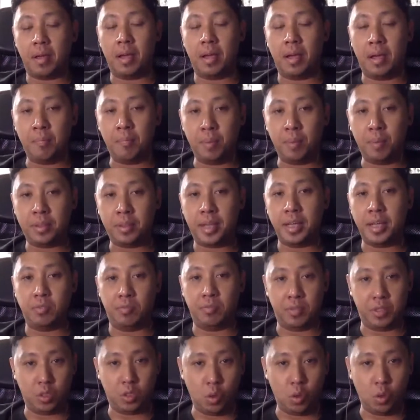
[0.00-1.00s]
empathize
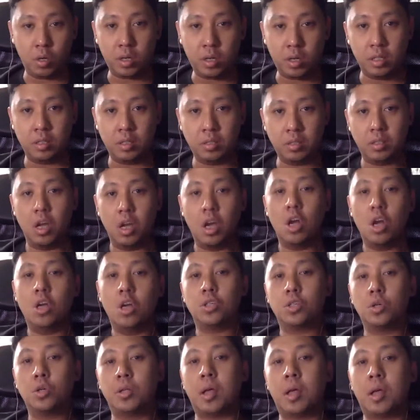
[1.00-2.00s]
with its locals,
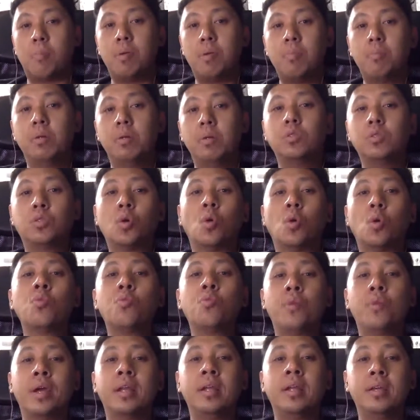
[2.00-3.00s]
so that people don't
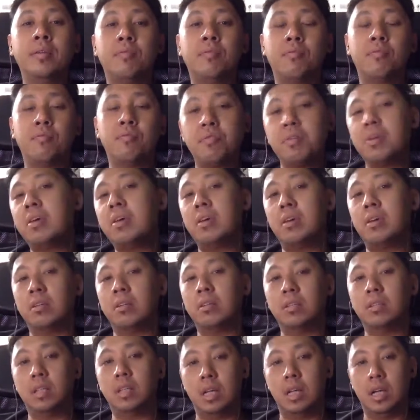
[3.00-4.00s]
really
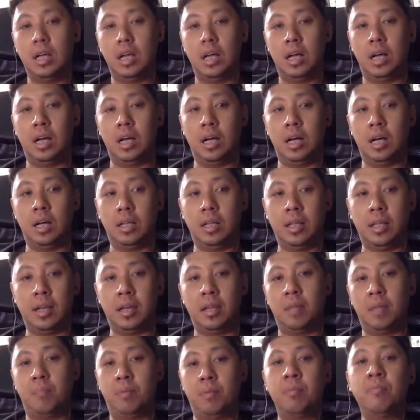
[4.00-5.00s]
feel that
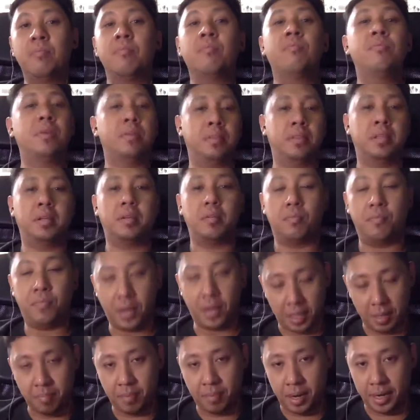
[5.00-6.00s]
they're being
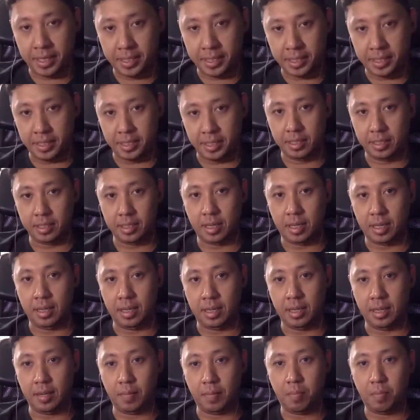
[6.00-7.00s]
victimized here.
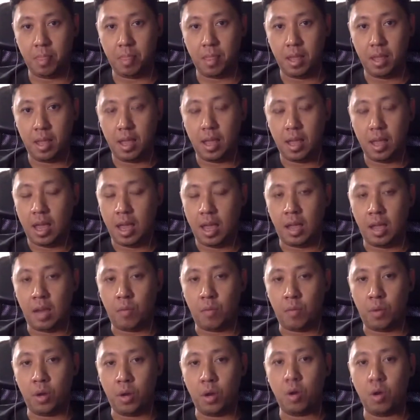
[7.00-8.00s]
And
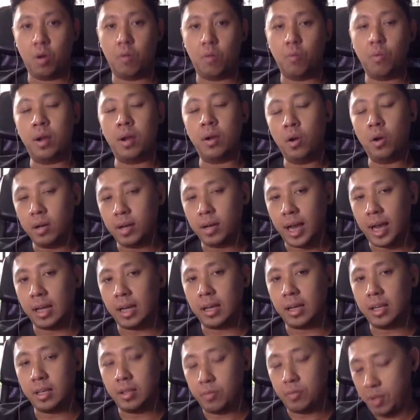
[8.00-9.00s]
we are not
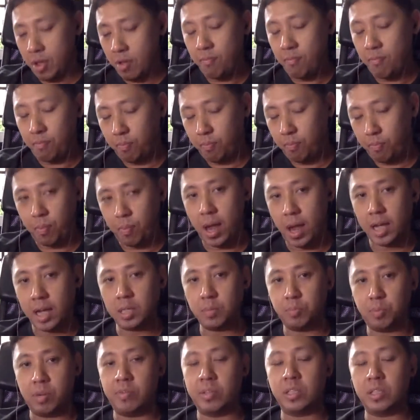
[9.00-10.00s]
likely. They've
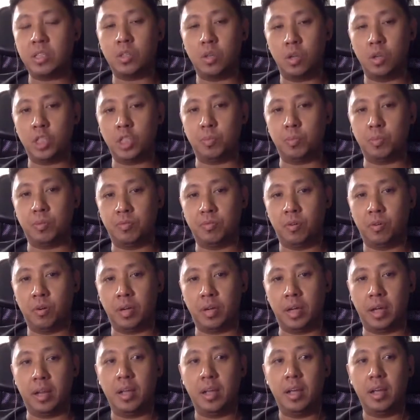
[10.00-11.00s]
passed previous laws before
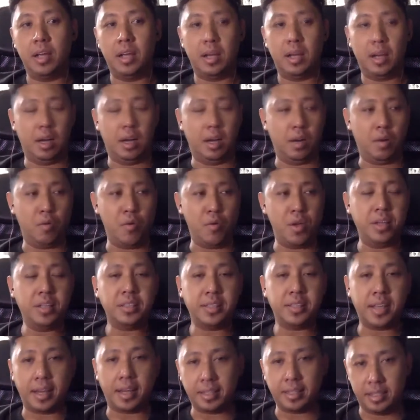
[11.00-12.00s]
that raise
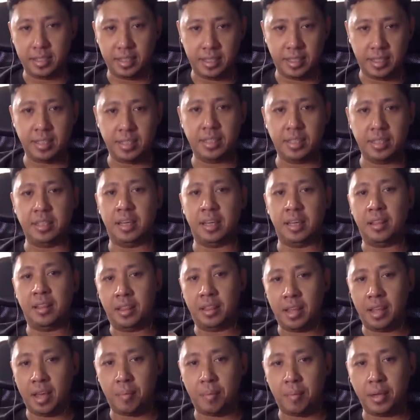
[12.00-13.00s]
taxes here and
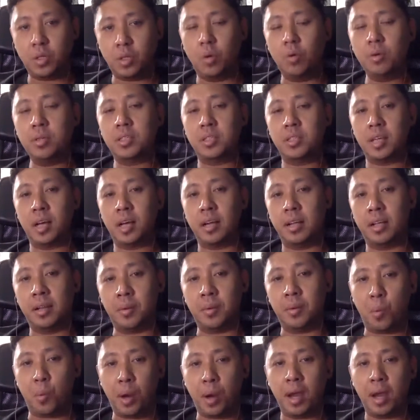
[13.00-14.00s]
there, but it's always done in
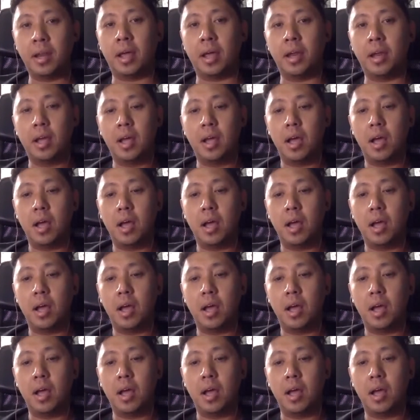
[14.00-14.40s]
a way that